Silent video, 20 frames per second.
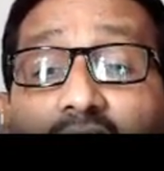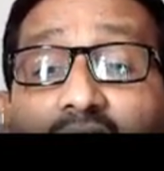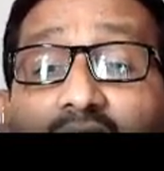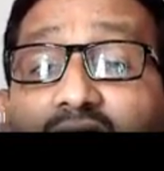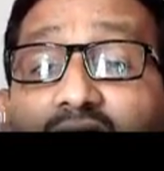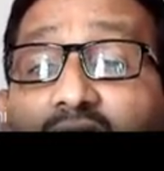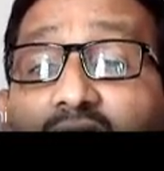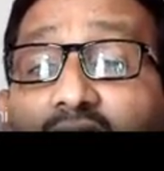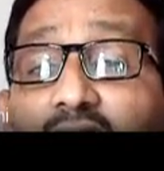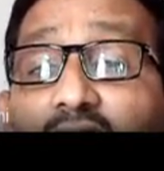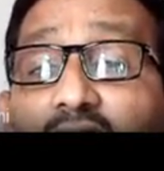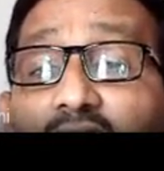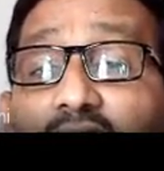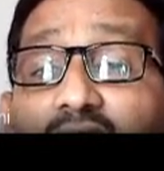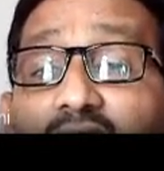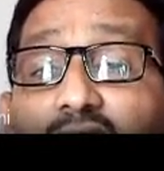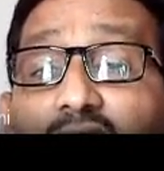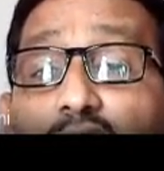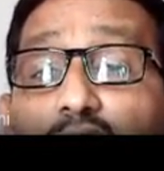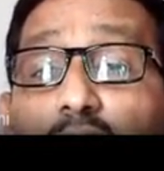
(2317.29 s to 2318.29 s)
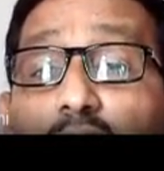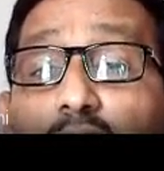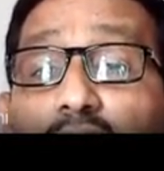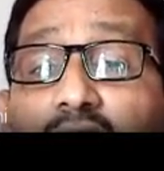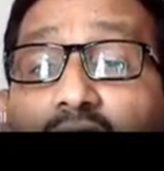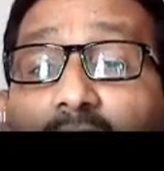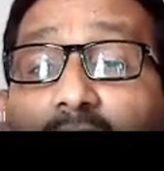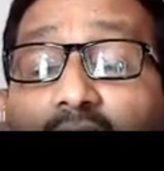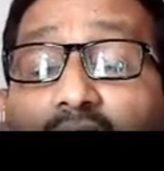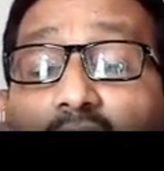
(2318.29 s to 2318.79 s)
Let's say it is a
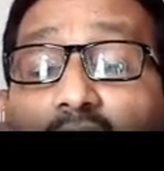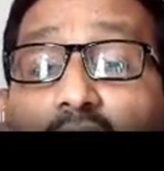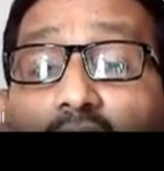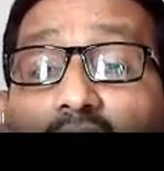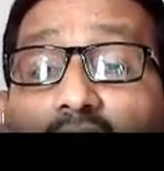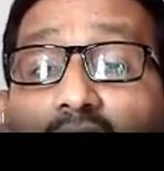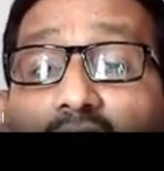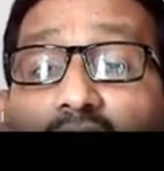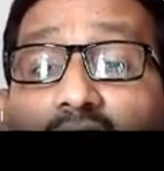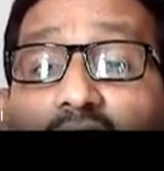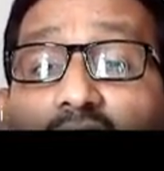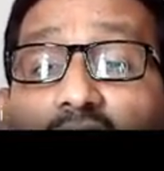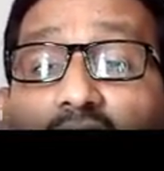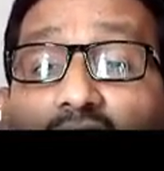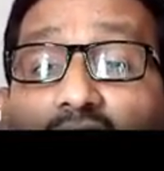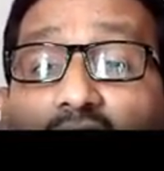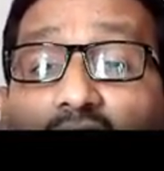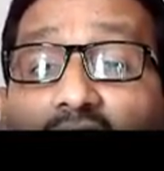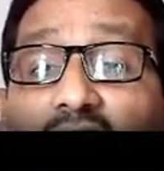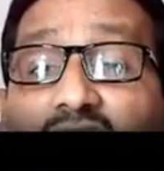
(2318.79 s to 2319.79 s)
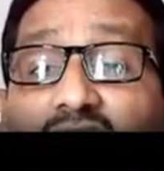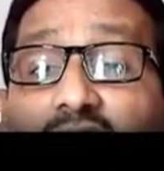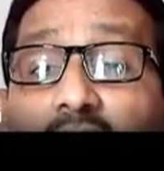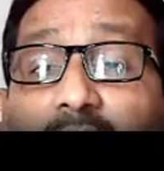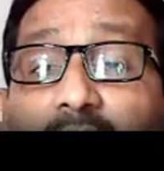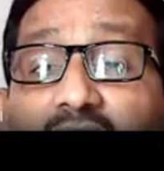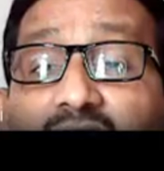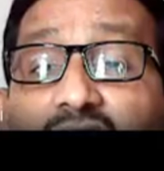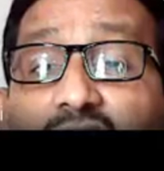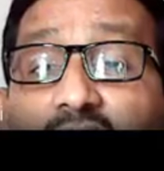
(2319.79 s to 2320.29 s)
1200 megawatt fullest
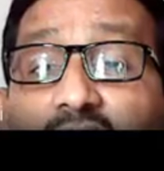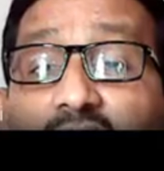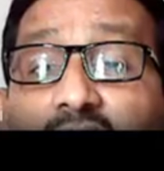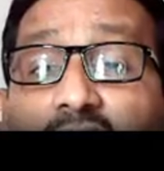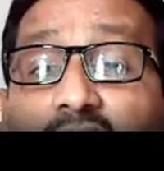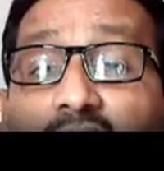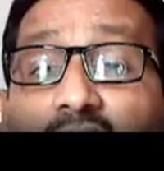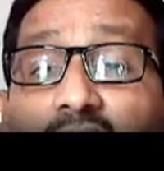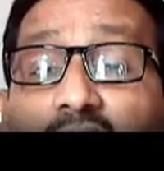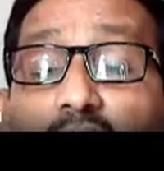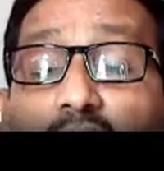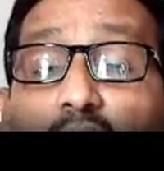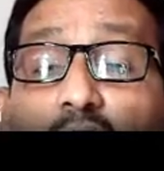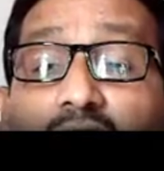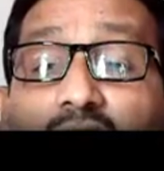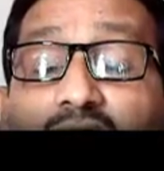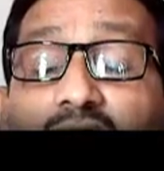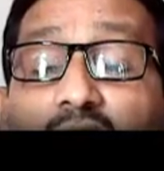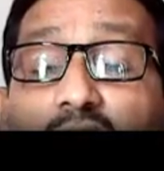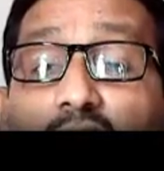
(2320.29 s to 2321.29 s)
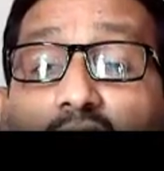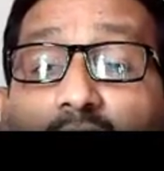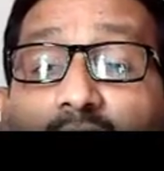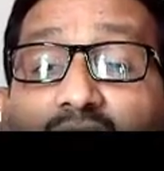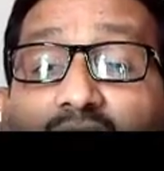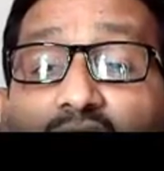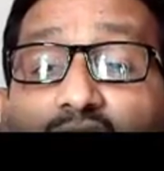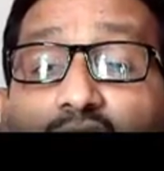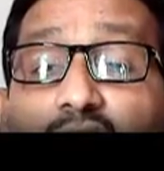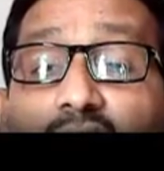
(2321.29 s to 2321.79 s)
capacity. What is the
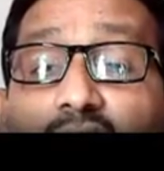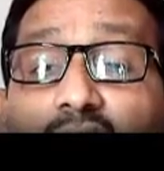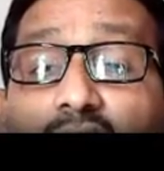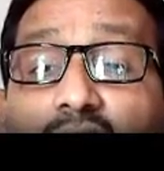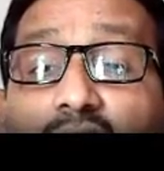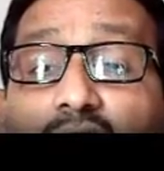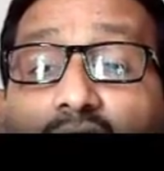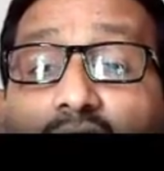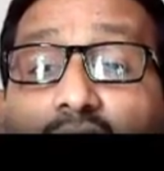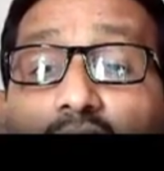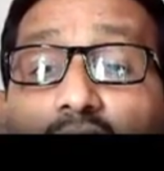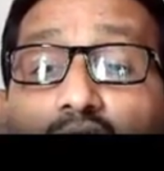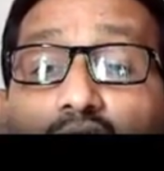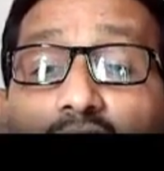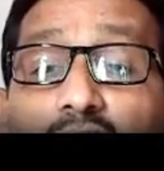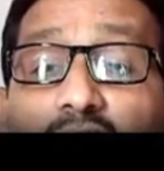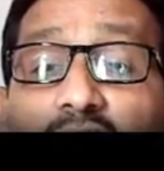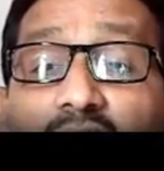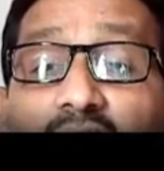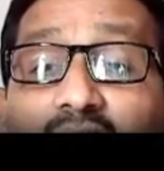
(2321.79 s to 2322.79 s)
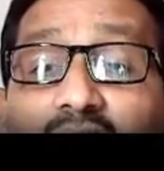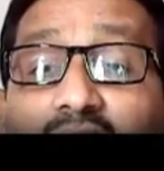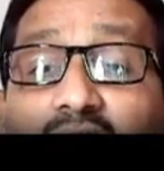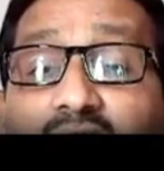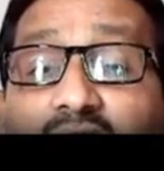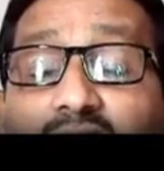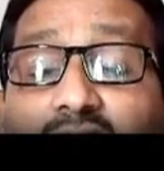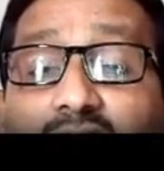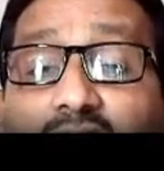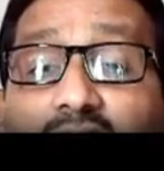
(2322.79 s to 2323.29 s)
combination? To deal
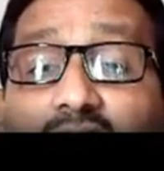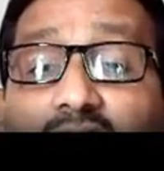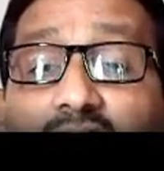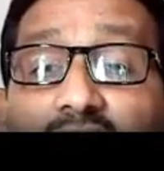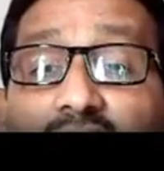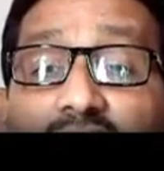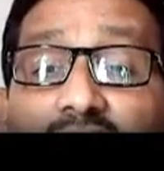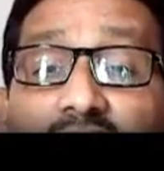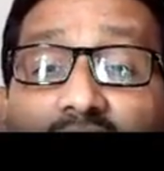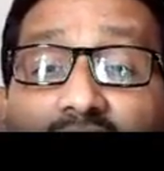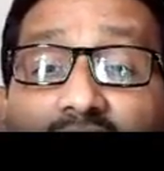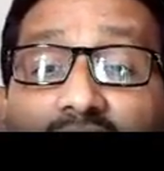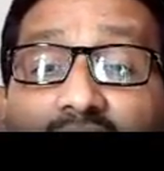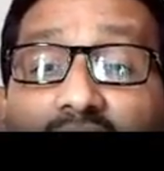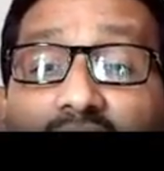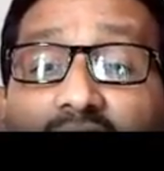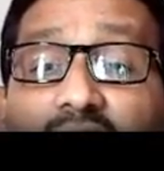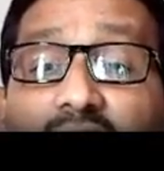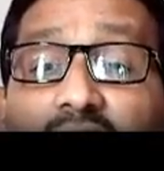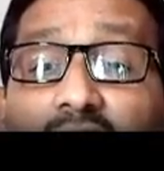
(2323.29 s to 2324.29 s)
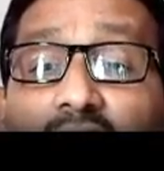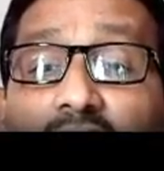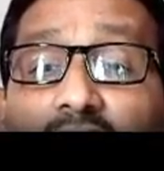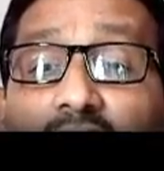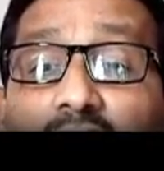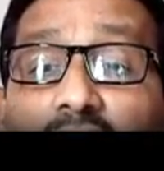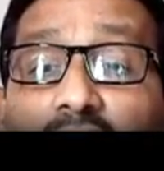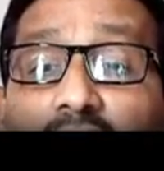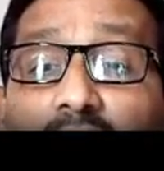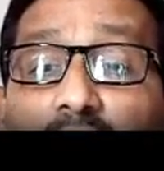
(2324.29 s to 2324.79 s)
this, 600
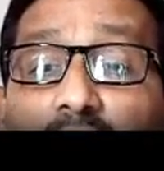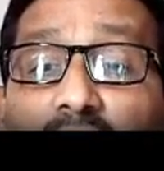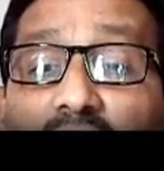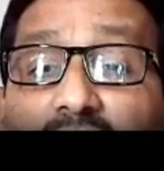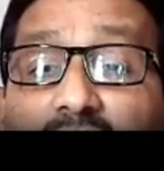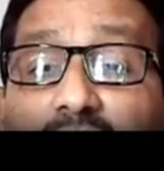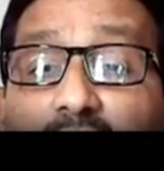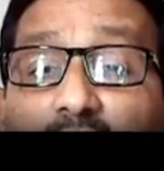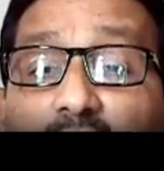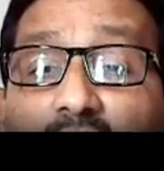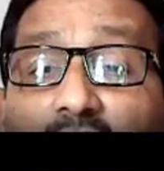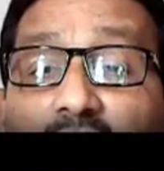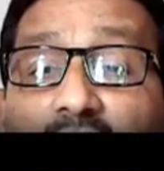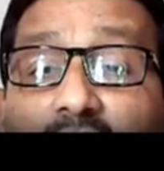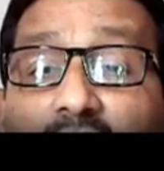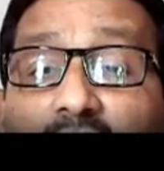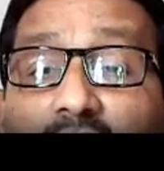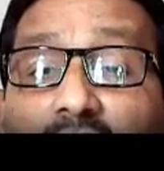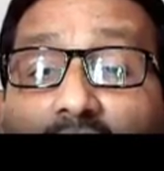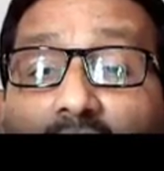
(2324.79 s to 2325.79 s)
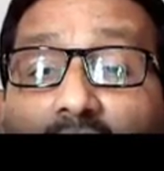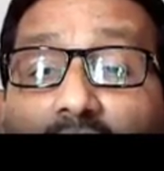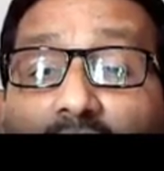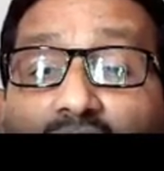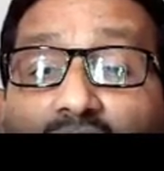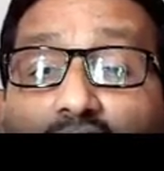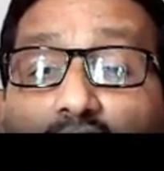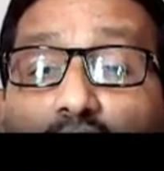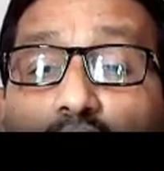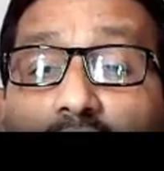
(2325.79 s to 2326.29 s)
plus 400
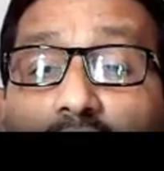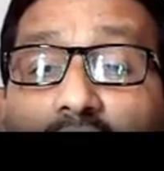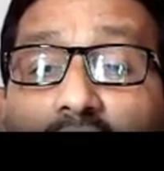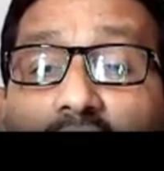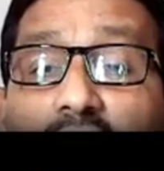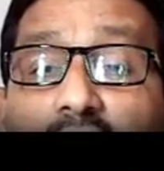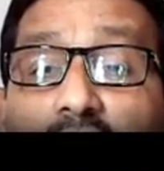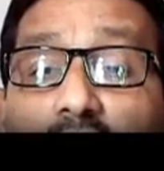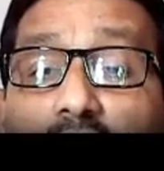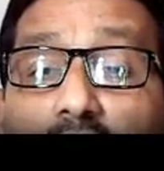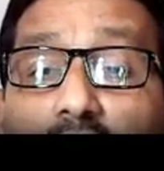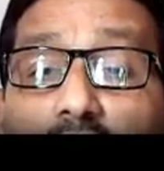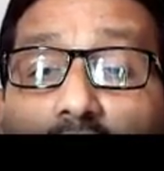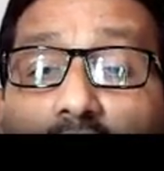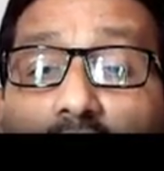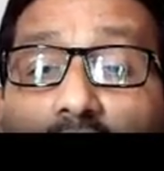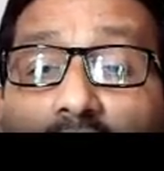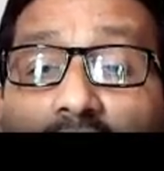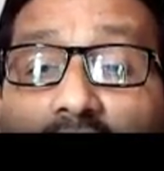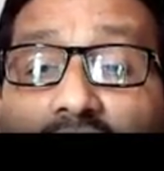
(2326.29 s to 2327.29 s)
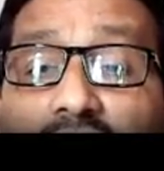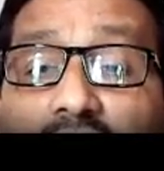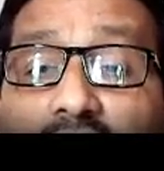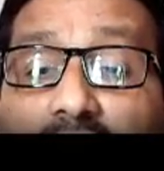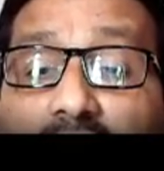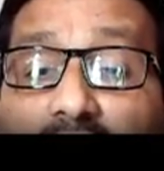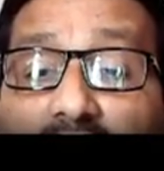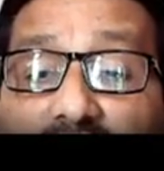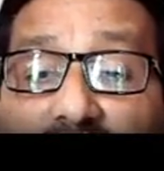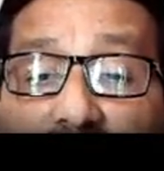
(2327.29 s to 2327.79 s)
plus 200. All the
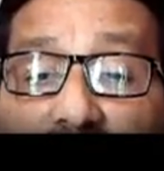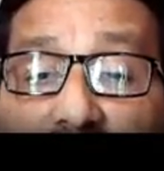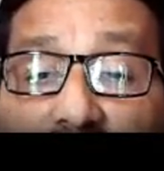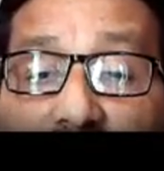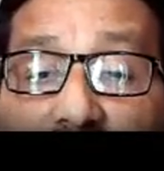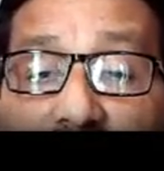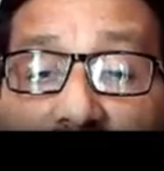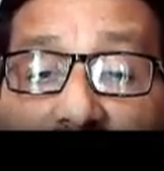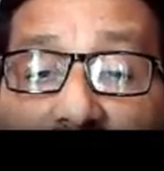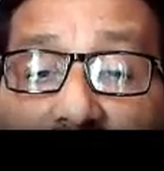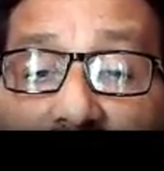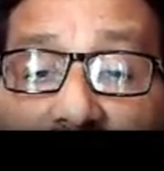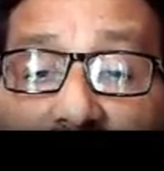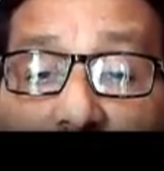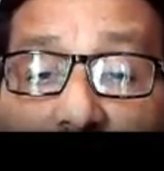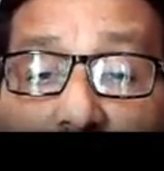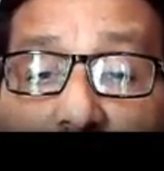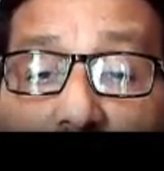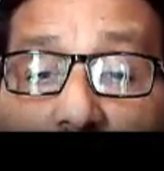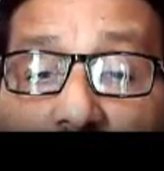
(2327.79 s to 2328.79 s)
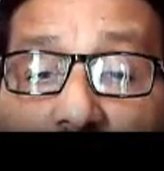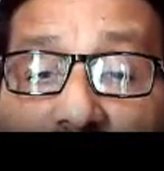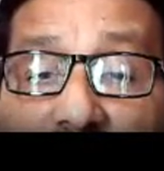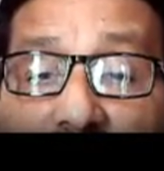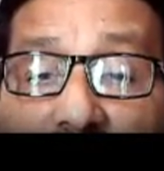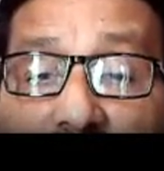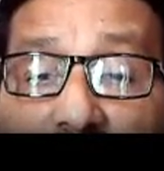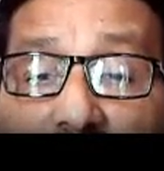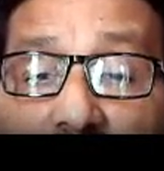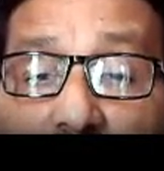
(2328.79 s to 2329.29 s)
three must run. This is the
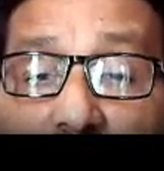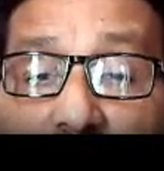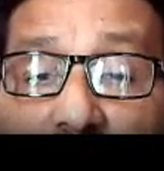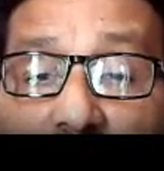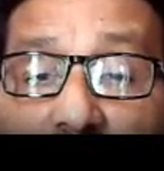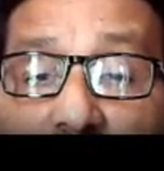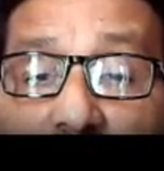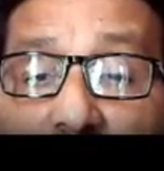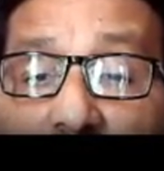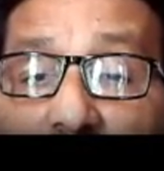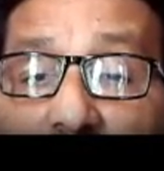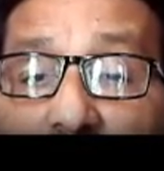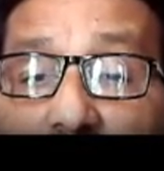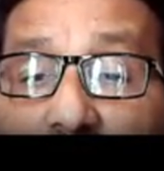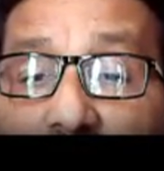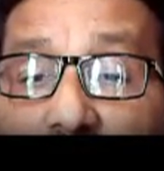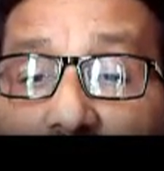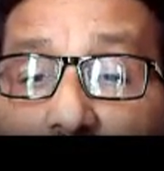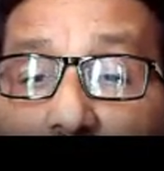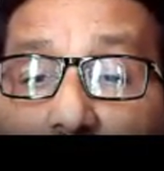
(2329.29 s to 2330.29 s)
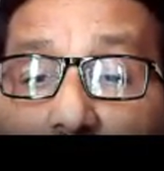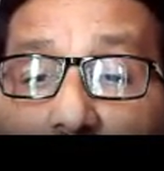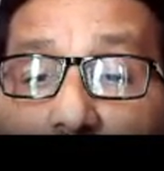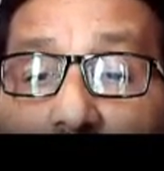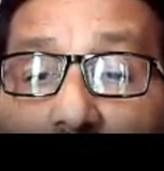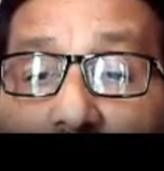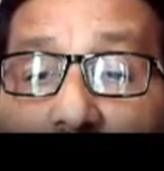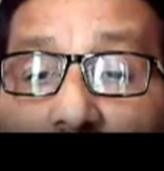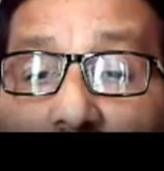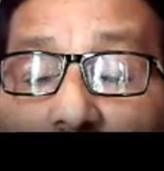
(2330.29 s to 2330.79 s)
combination you are running,
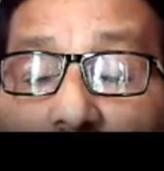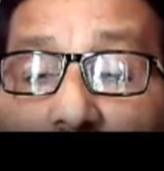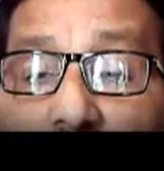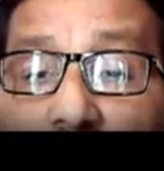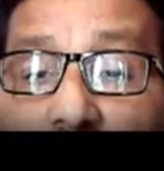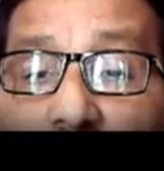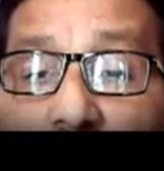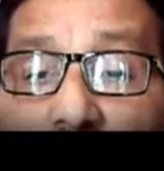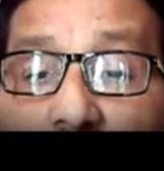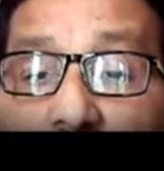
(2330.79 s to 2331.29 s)
1200.